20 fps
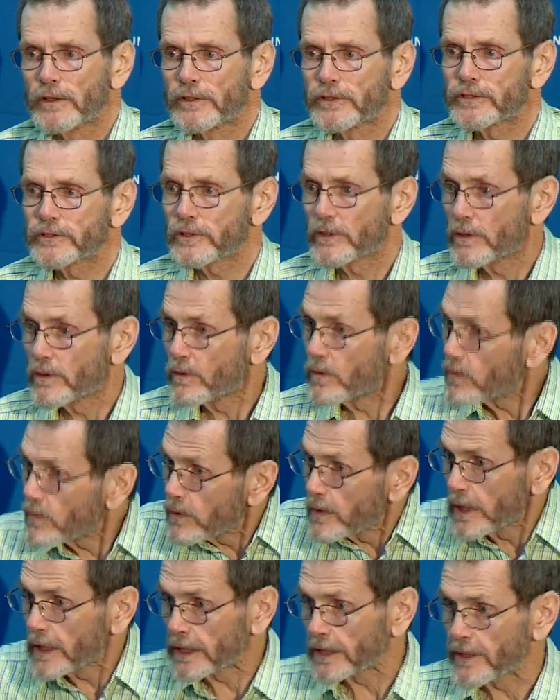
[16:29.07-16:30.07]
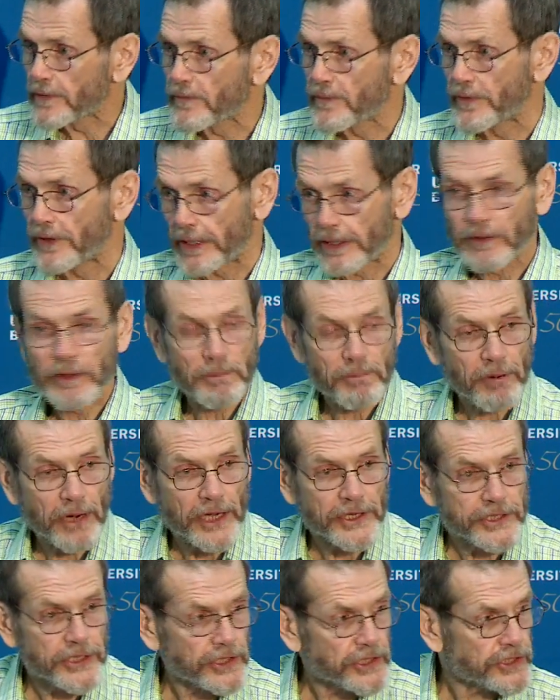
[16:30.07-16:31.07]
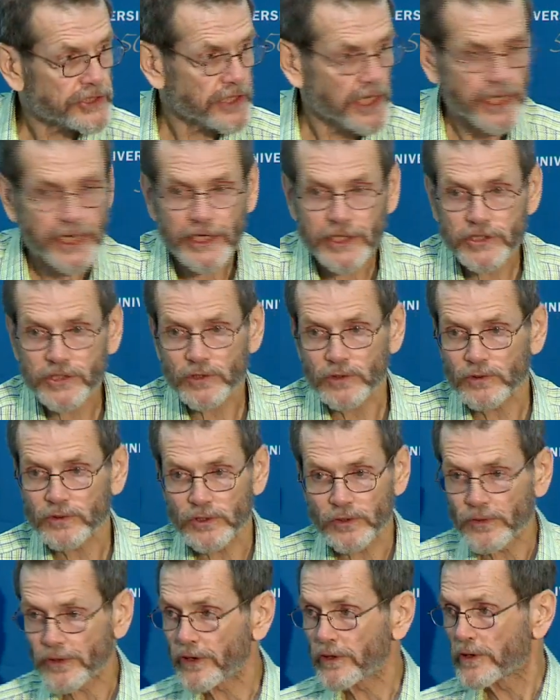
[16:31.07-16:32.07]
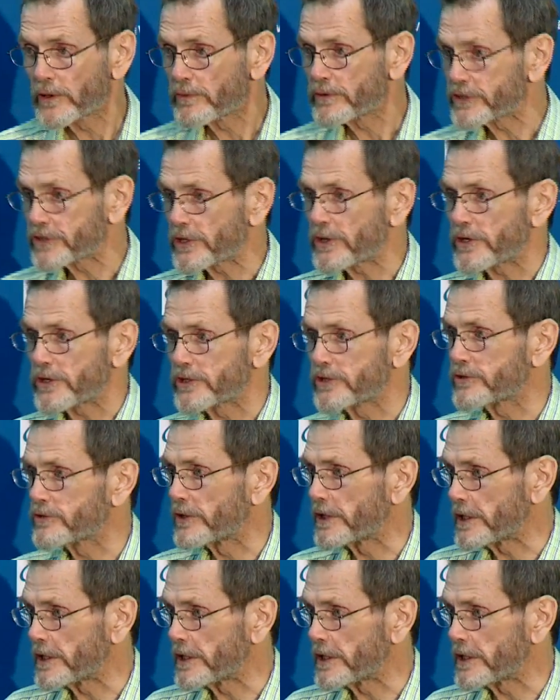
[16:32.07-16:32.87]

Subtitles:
So the project decided to do their own research.